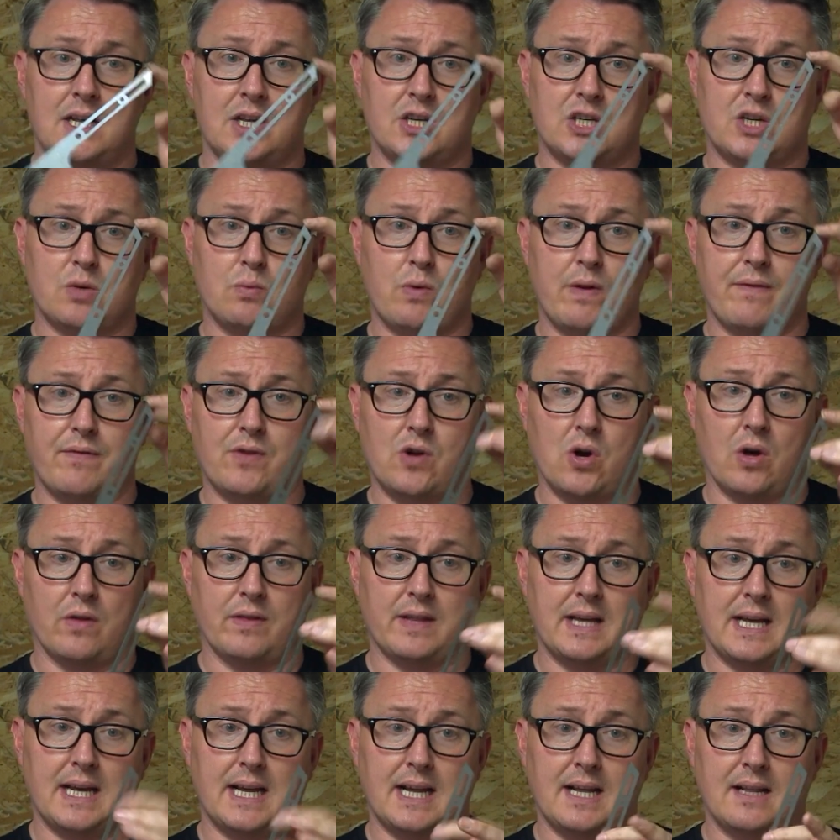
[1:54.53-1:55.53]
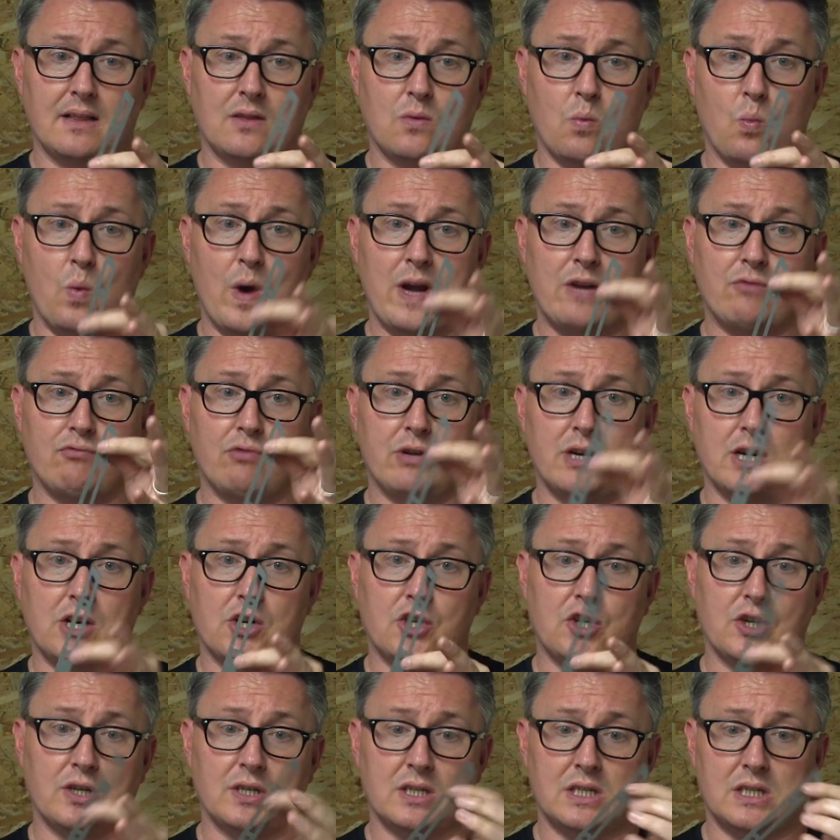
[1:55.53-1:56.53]
So we've got the weight
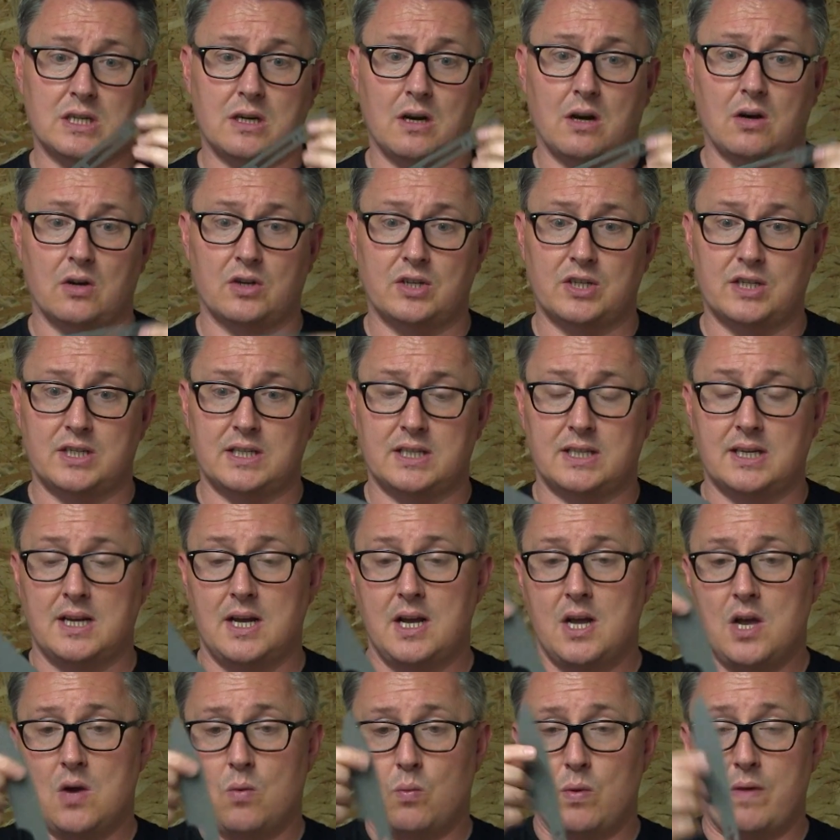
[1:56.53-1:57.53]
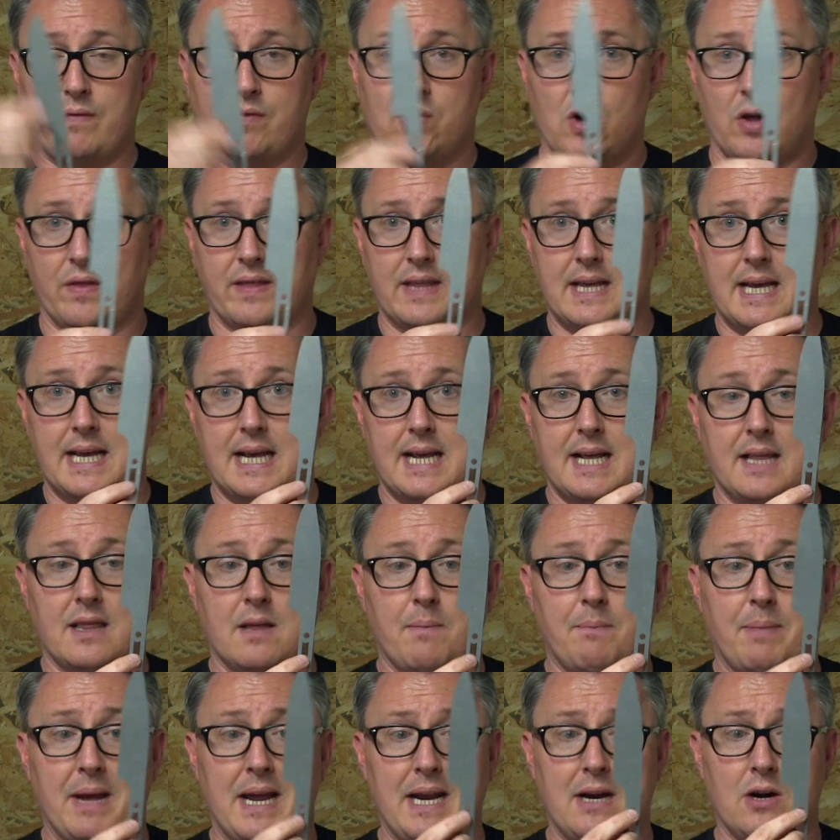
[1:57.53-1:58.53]
reduction slots. We've got the
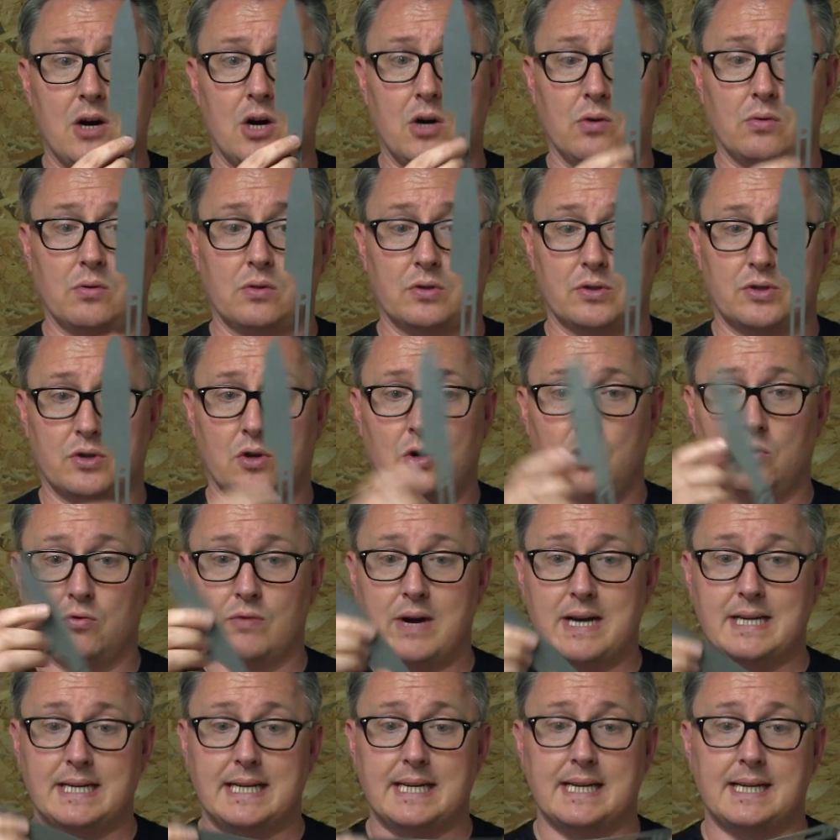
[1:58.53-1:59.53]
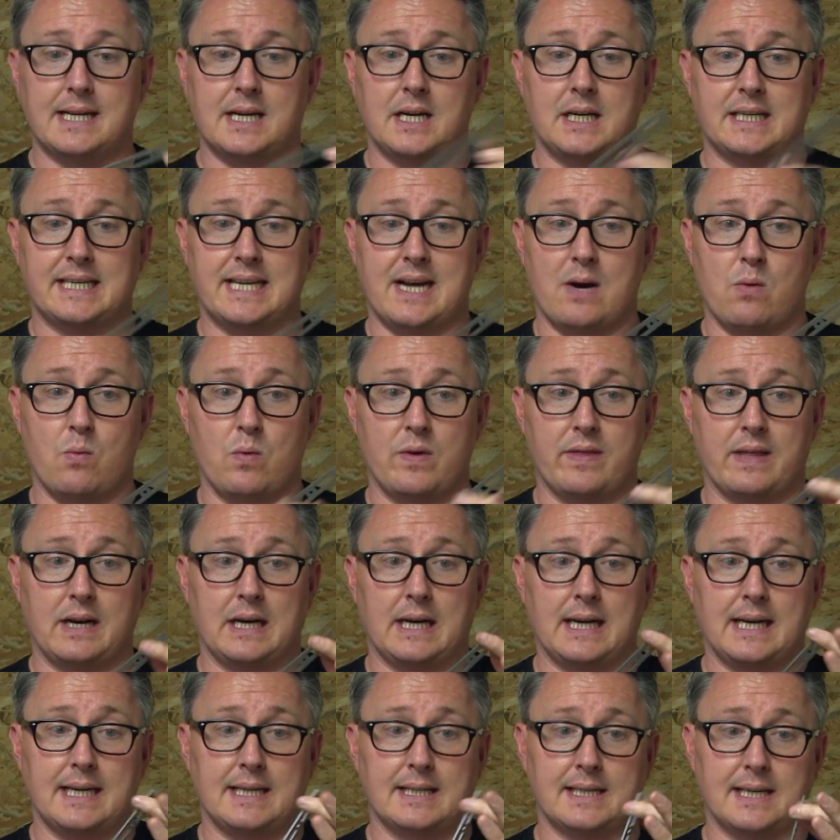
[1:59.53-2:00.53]
pinholes already cut out with the
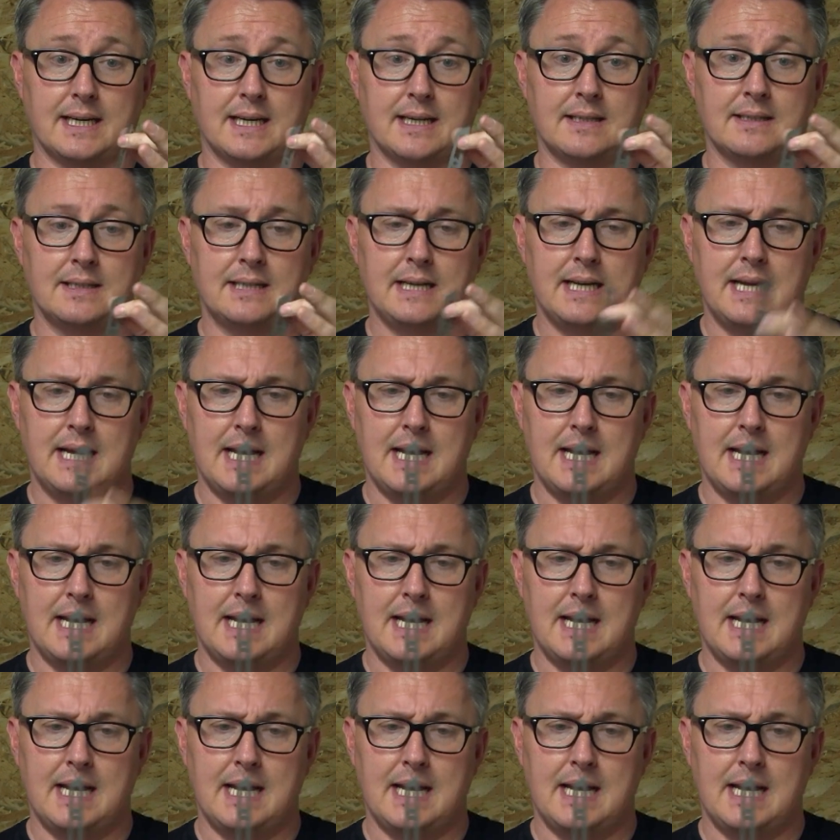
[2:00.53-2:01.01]
laser.